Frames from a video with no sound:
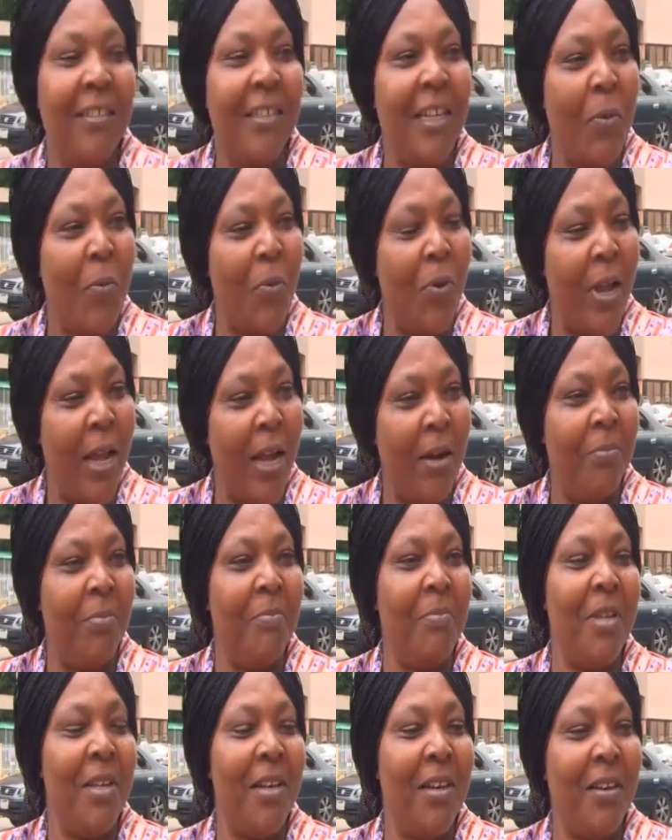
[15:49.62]
They will help
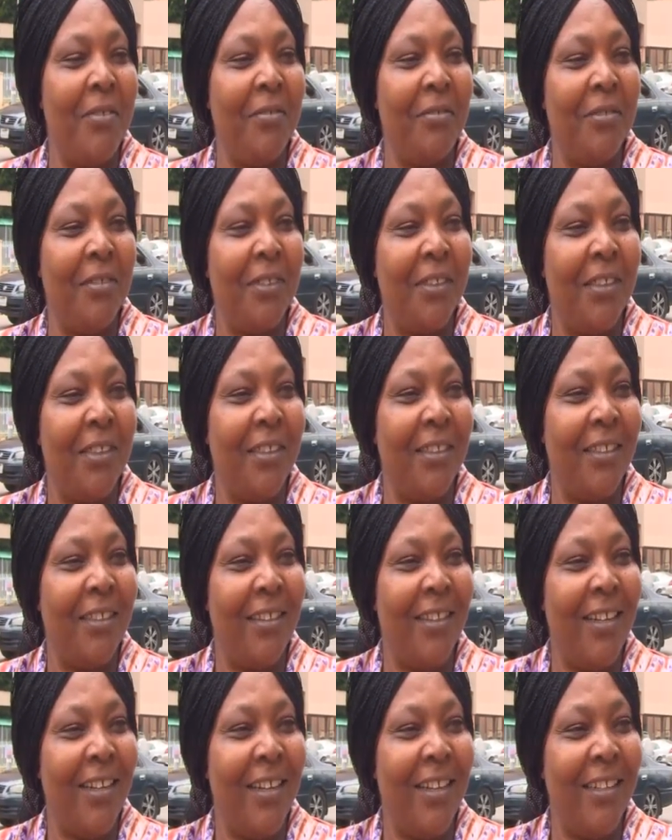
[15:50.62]
me now.
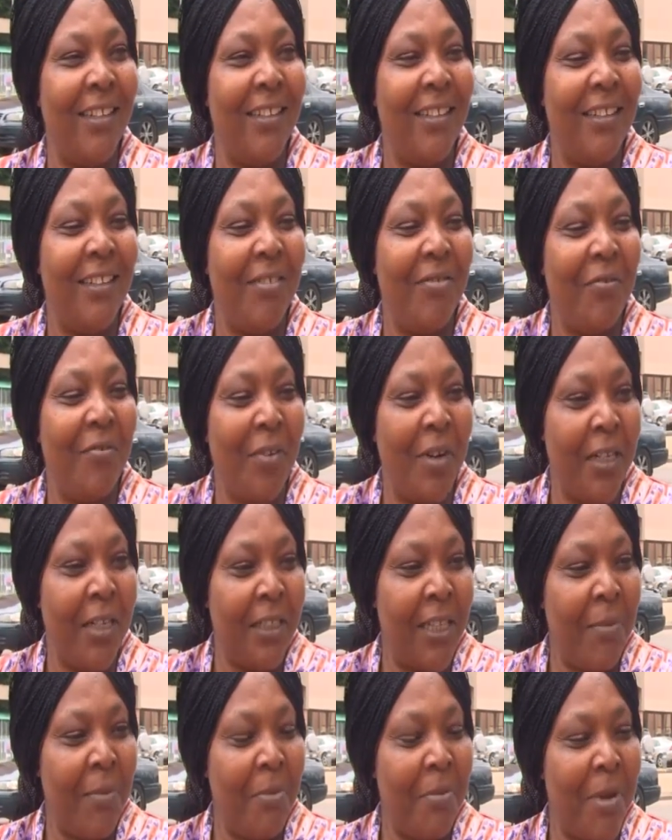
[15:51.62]
Eh? For
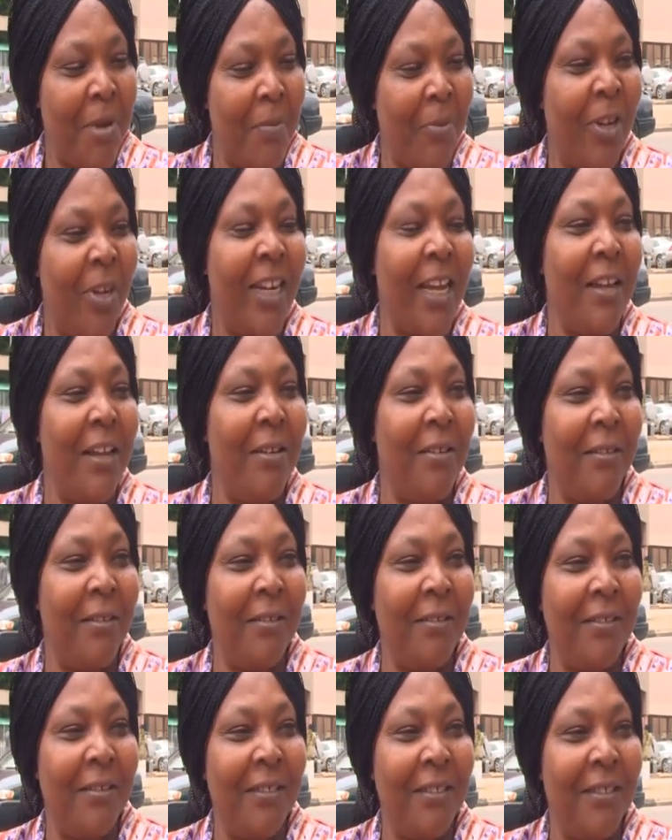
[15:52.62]
example, my
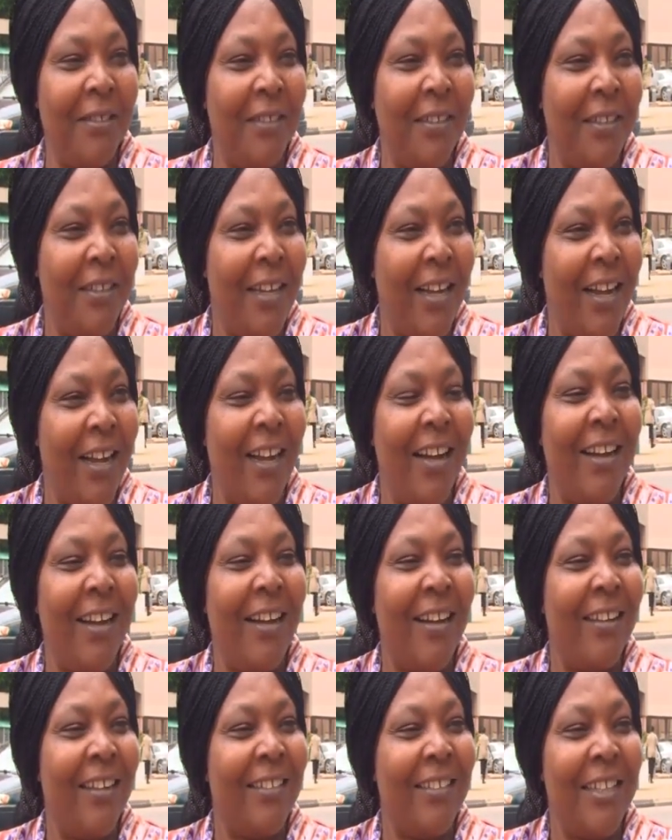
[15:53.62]
mother-in-law.
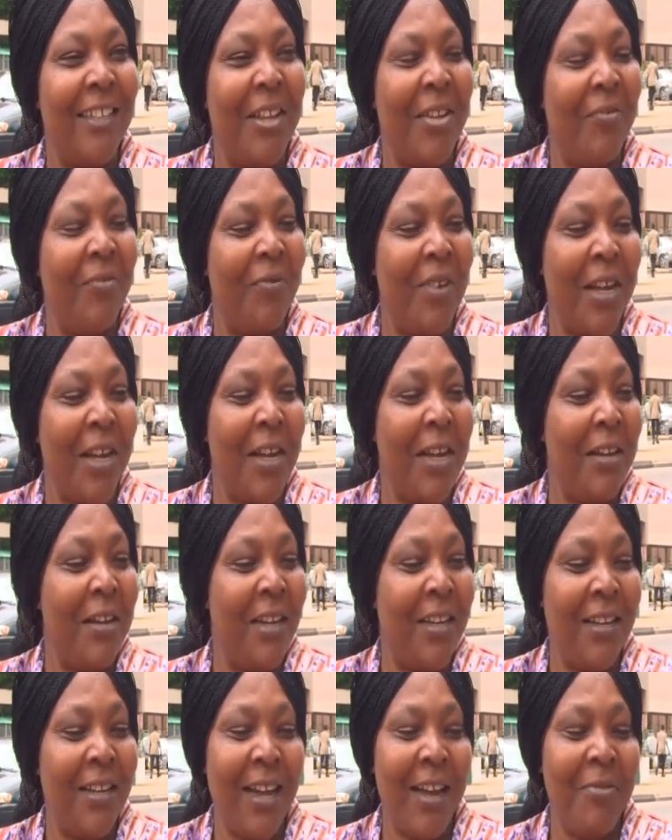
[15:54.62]
In
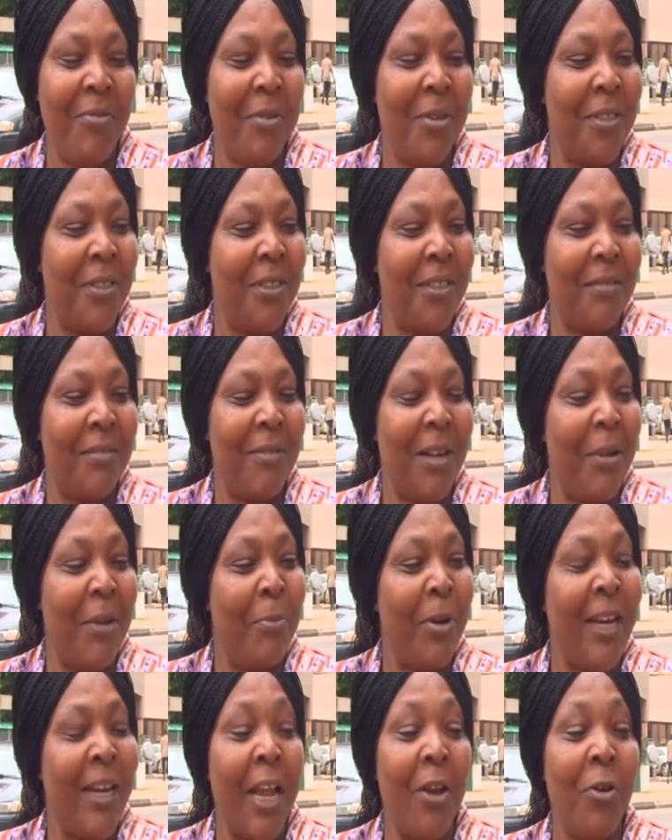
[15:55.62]
fact, my
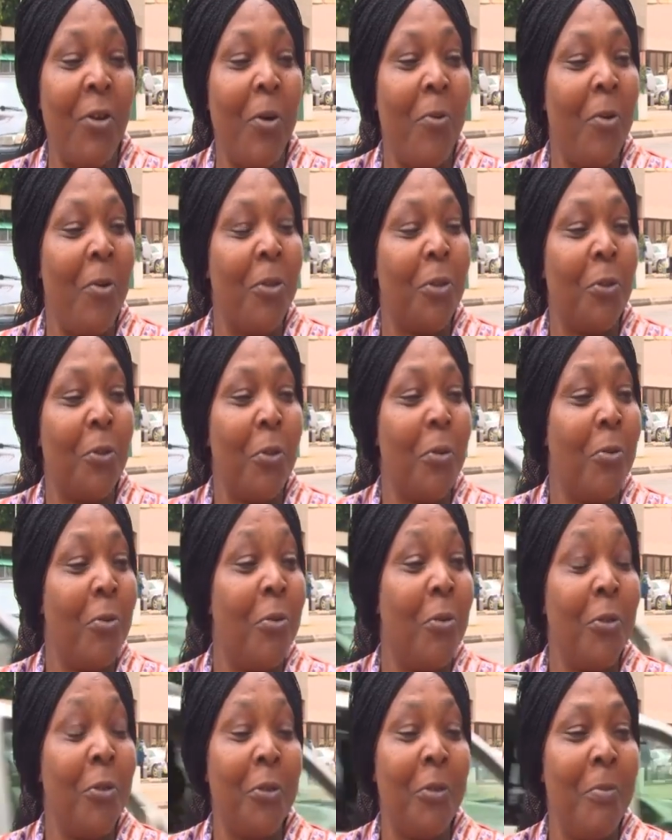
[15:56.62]
mother-in-law was so
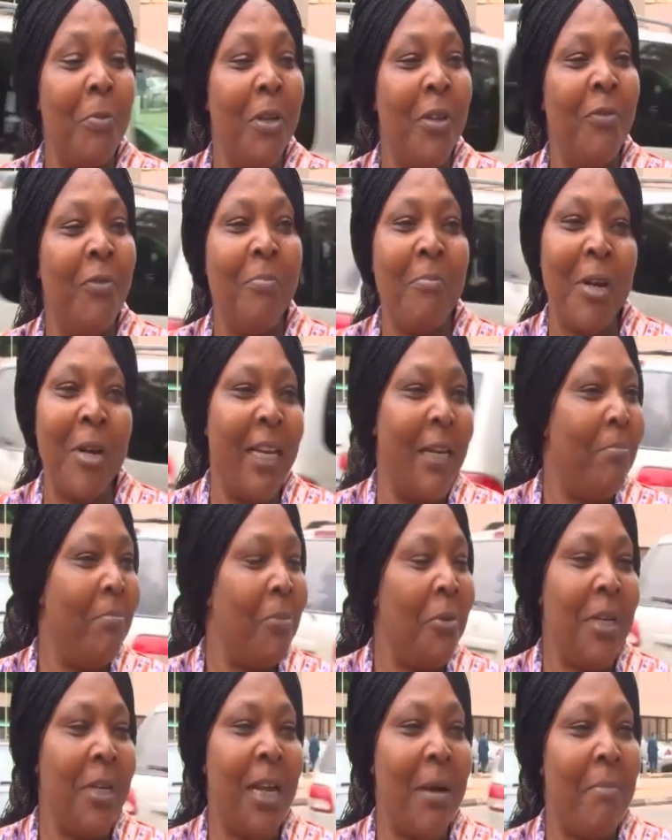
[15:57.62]
close to me, even
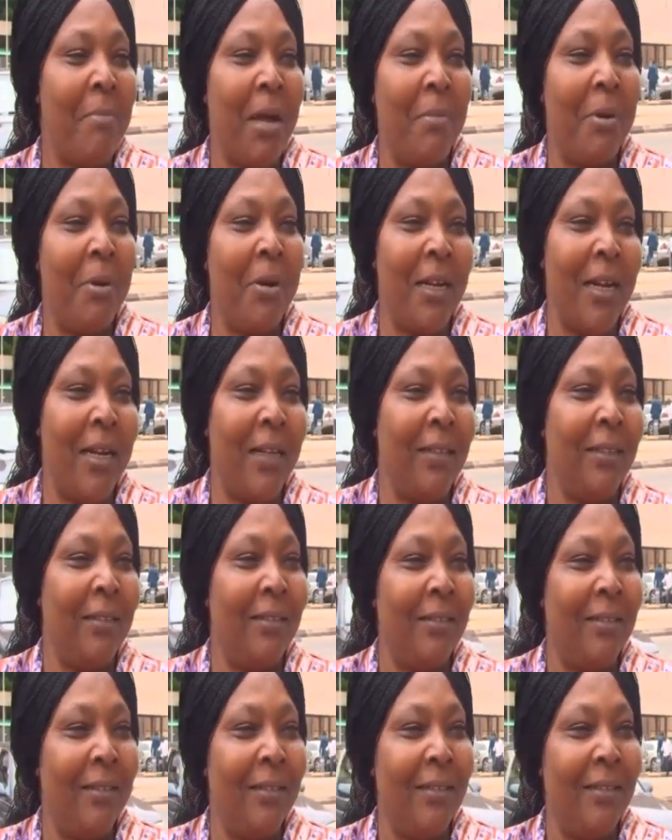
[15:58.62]
more than my mother,
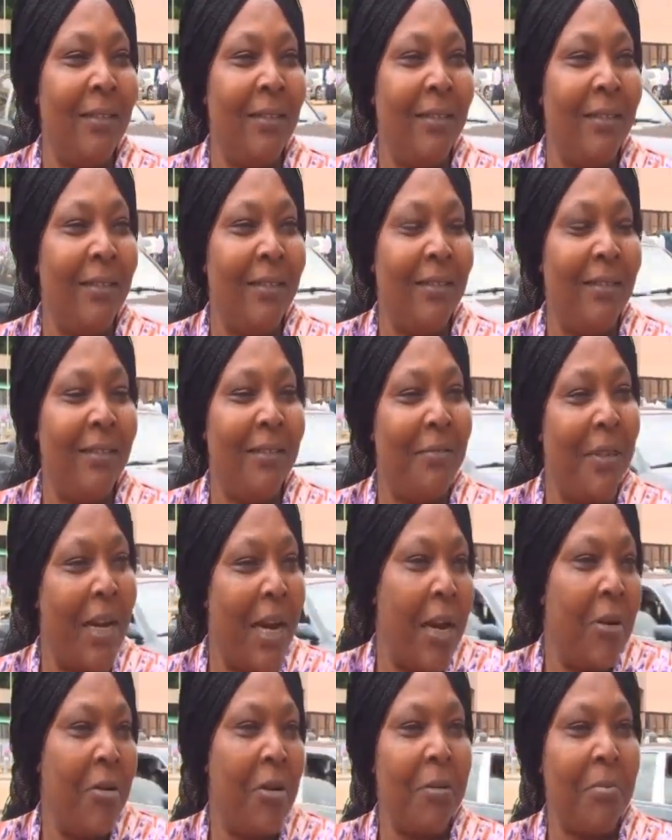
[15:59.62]

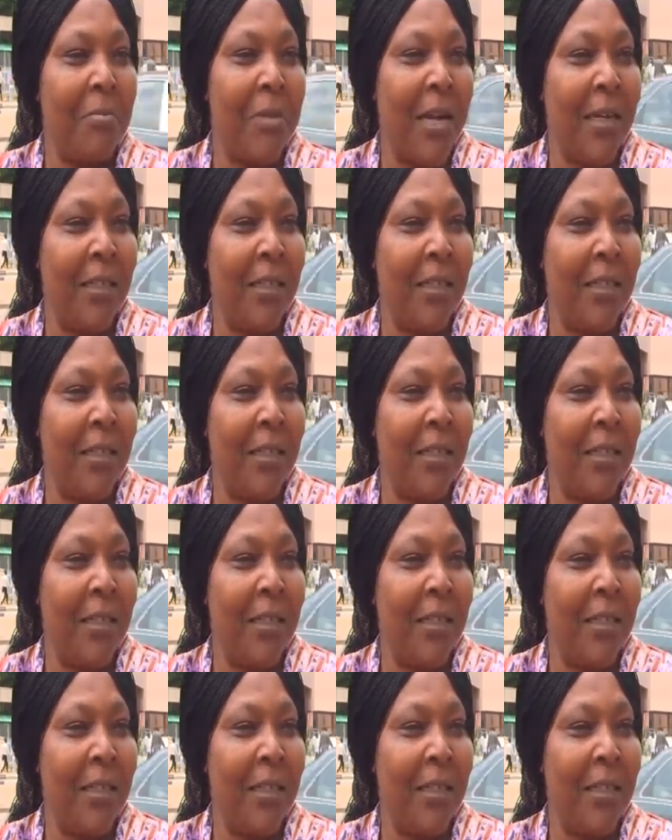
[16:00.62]
when I got